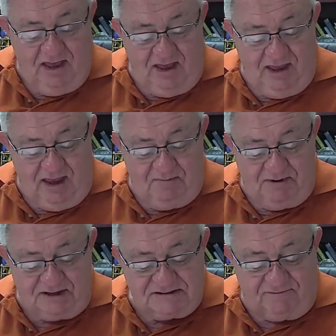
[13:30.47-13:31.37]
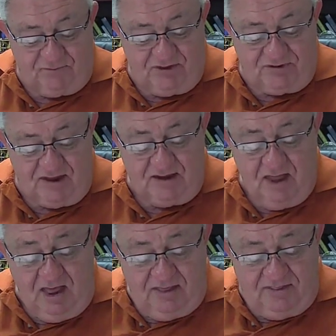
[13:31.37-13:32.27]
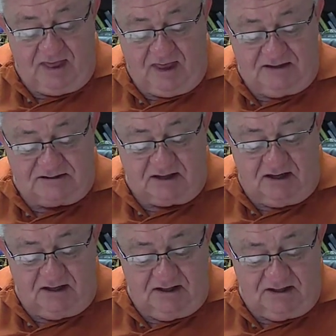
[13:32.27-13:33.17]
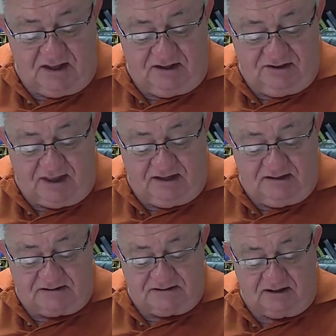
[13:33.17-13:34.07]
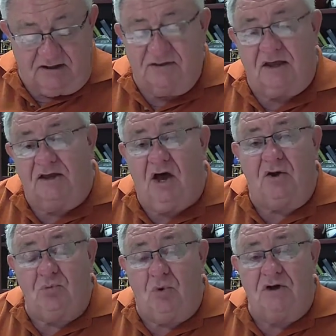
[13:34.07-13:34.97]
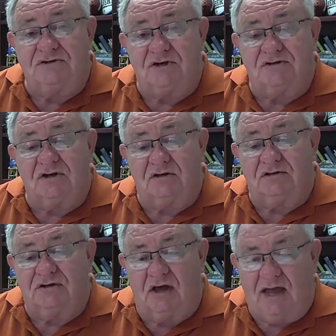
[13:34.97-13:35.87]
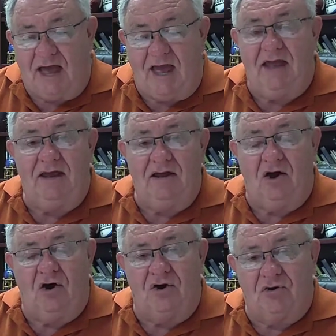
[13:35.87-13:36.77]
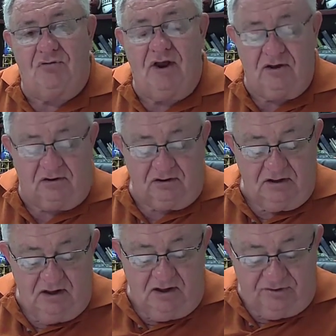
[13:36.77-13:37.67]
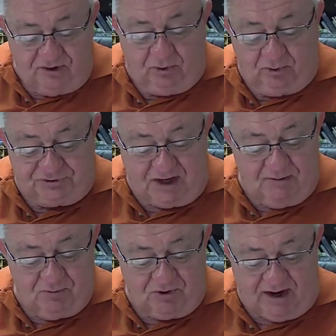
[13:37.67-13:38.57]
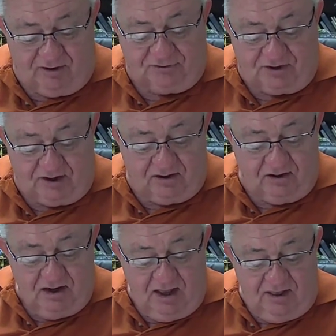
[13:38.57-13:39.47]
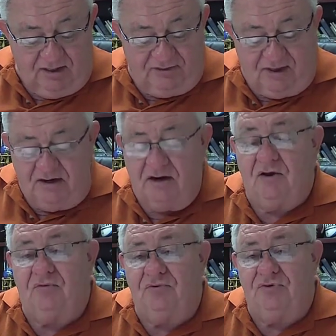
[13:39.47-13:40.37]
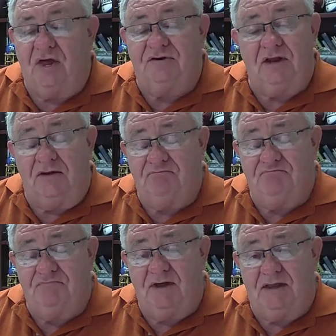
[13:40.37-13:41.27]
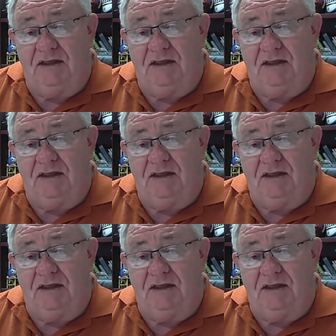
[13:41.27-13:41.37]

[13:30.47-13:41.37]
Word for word: And, and, and because if we think that uh, that that uh, that God wants us to hang on a rail the whole time we're out there, then and, and